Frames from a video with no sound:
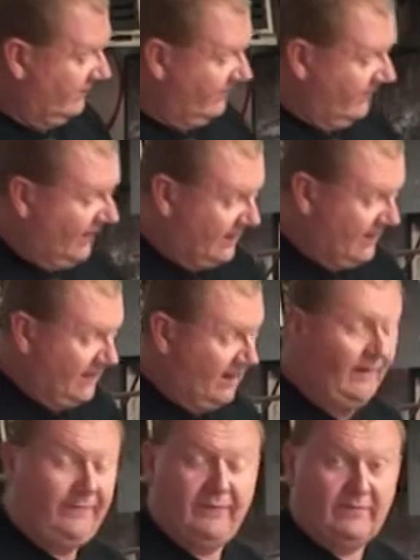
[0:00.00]
lucky
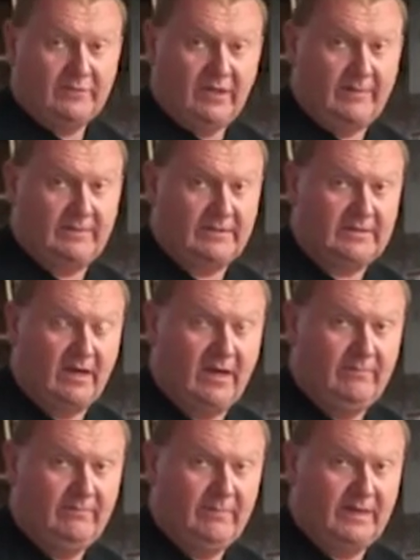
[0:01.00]
enough from time to
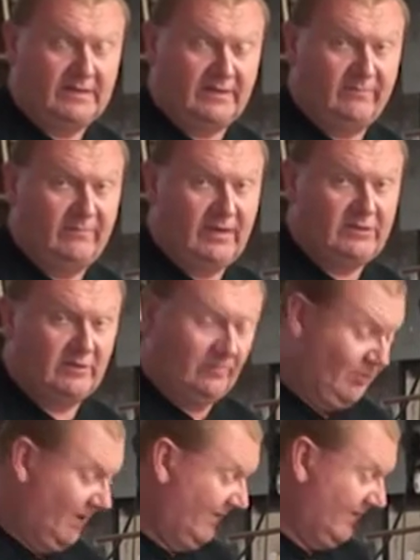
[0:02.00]
time, as I've
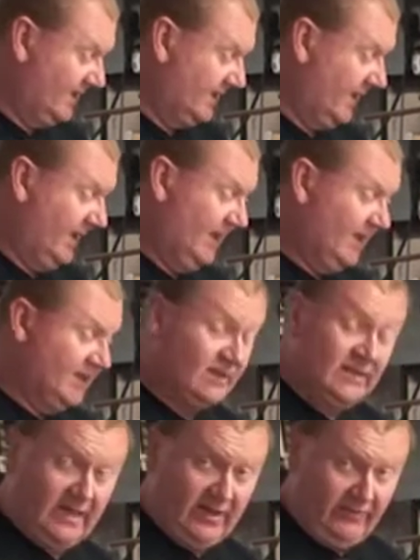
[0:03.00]
mentioned previously,
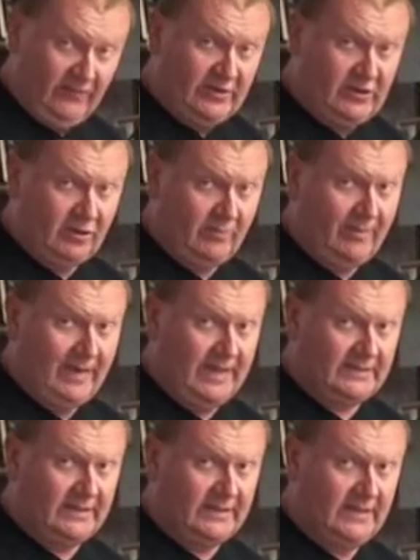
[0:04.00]
to get original
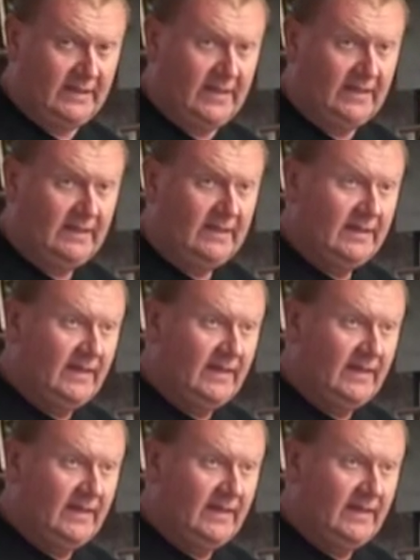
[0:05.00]
parts in here,